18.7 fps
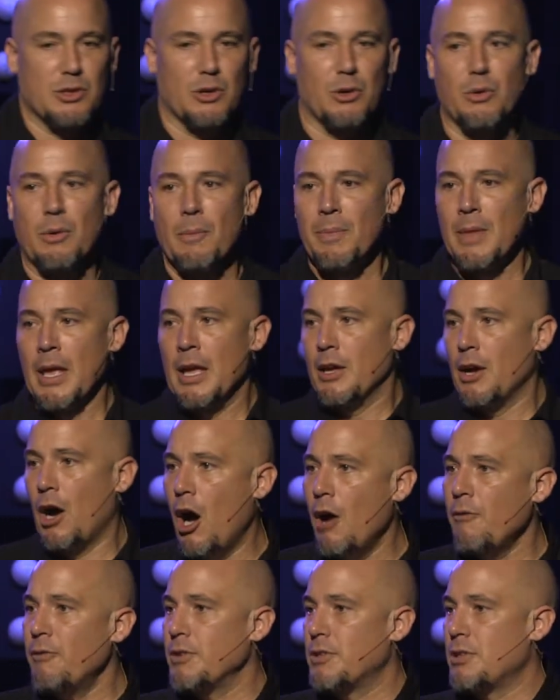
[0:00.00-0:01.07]
So
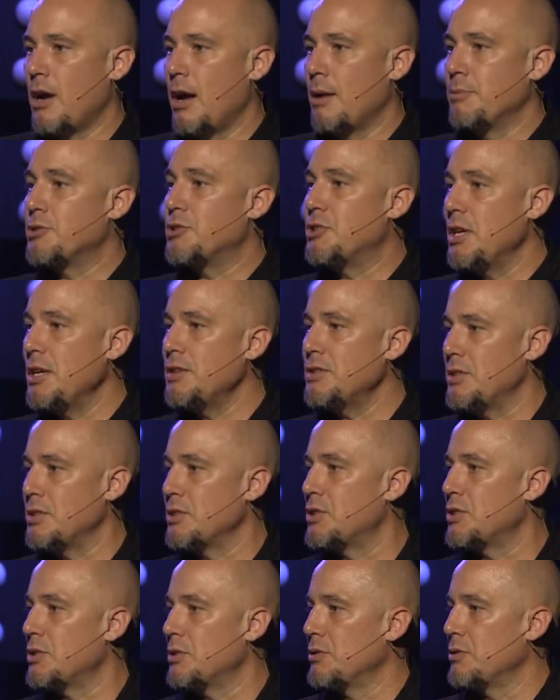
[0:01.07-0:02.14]
oftentimes
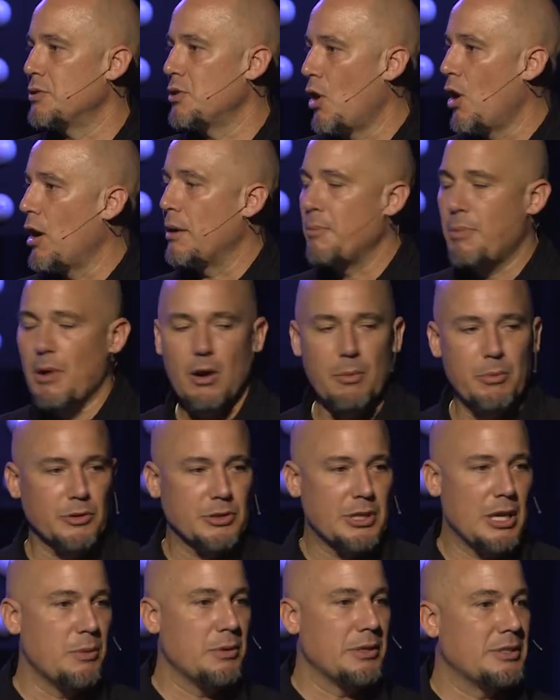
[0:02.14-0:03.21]
Jesus taught in parables,
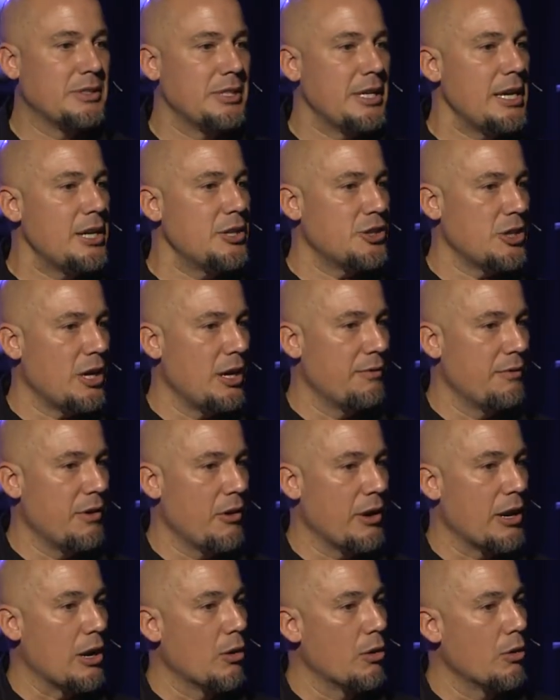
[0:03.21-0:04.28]
he would teach a
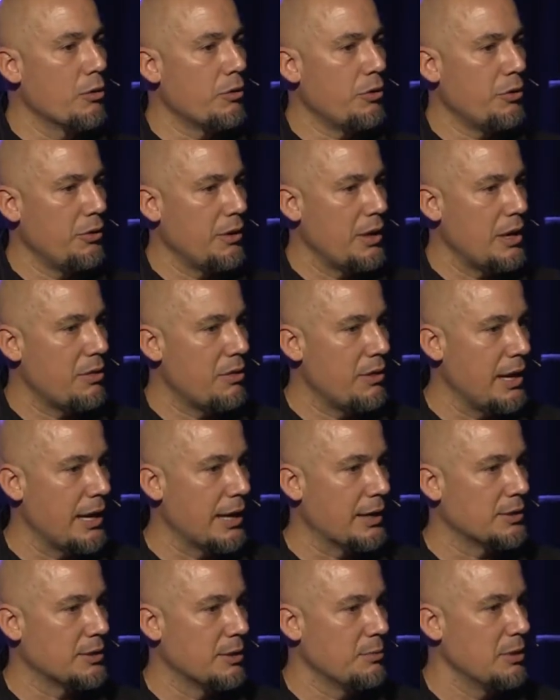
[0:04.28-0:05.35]
very earthly
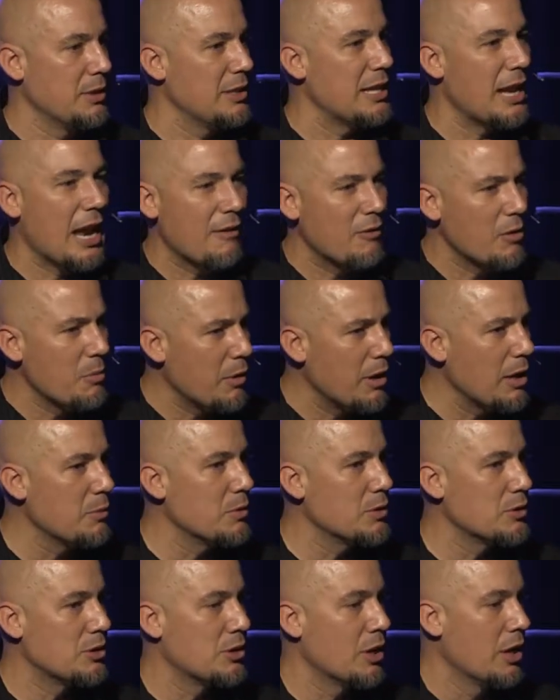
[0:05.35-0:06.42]
thing, something that everybody
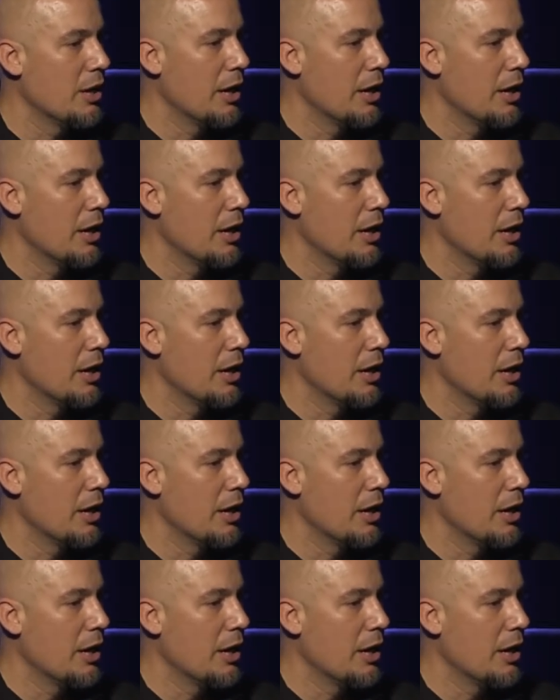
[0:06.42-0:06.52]
was